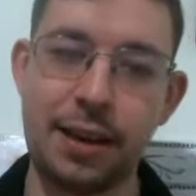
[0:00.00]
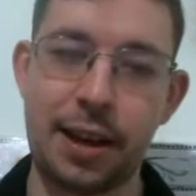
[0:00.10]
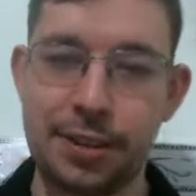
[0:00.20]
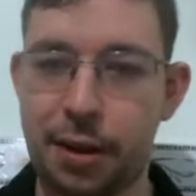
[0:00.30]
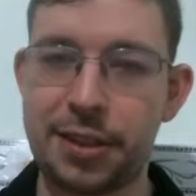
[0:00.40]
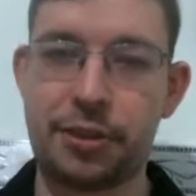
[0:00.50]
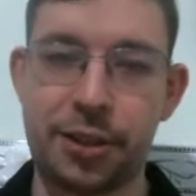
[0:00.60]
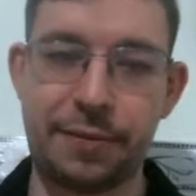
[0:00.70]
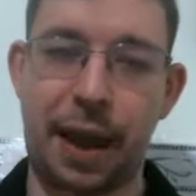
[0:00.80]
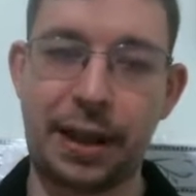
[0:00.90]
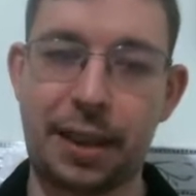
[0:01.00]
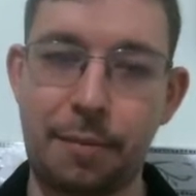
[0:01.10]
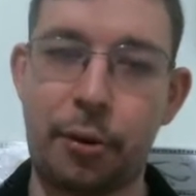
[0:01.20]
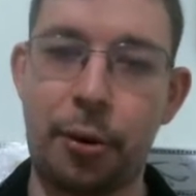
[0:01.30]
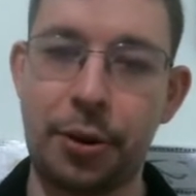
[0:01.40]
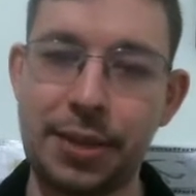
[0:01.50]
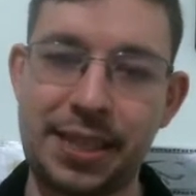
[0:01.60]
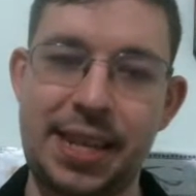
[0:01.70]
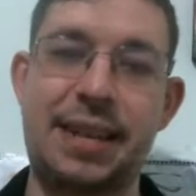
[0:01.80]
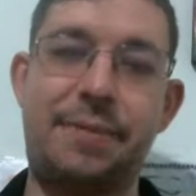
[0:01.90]
as well as, of course, the fact that the pawn on
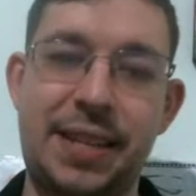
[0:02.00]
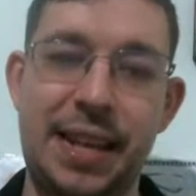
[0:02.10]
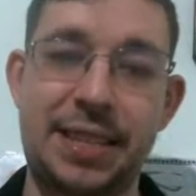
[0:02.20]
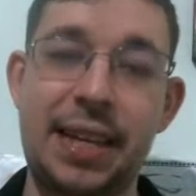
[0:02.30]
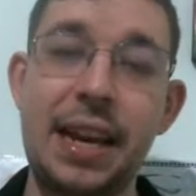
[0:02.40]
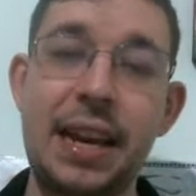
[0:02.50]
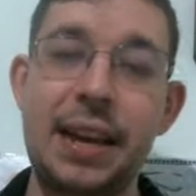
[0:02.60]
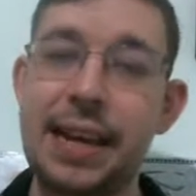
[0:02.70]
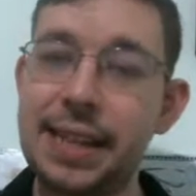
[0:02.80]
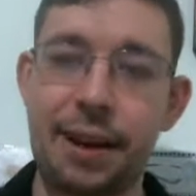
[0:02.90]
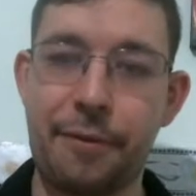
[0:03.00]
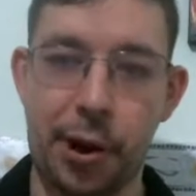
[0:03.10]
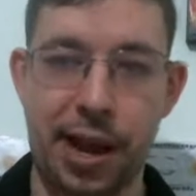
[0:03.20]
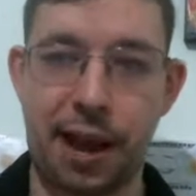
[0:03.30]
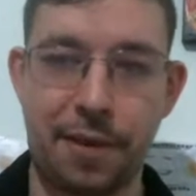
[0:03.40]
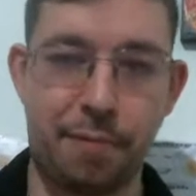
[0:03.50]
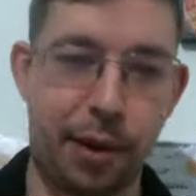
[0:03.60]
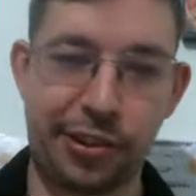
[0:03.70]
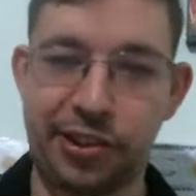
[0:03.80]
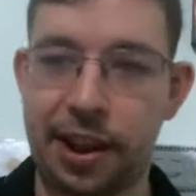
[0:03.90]
c6 is under very heavy
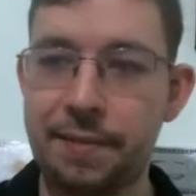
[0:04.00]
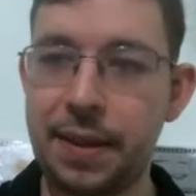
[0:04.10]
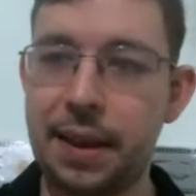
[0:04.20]
pressure.